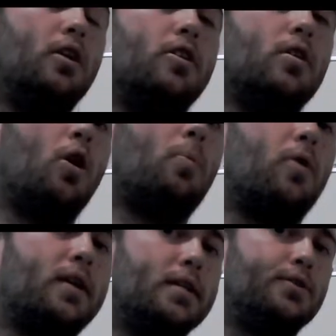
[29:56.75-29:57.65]
Your
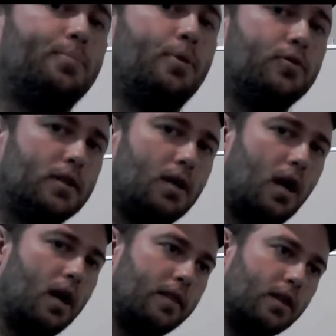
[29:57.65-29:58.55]
homework is posted
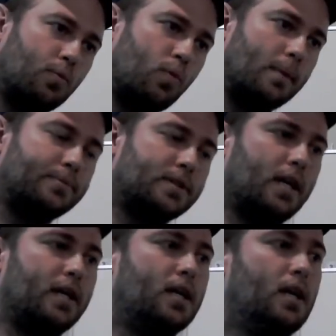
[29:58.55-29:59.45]
on the
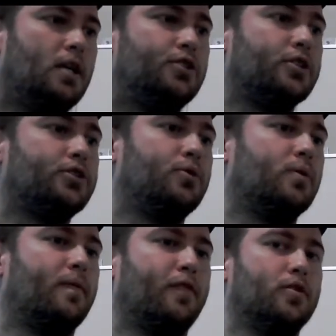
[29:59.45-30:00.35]
website. Just do
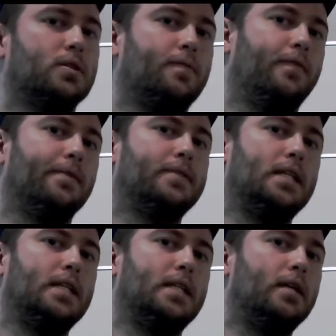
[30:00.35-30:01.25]
the first
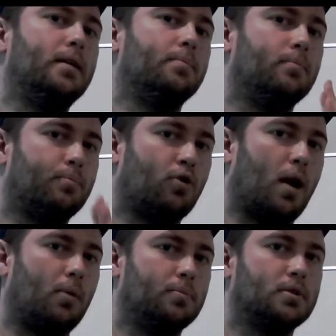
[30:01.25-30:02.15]
15
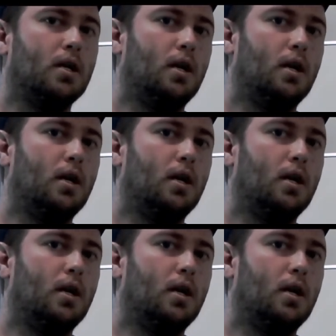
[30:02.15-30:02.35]
problems.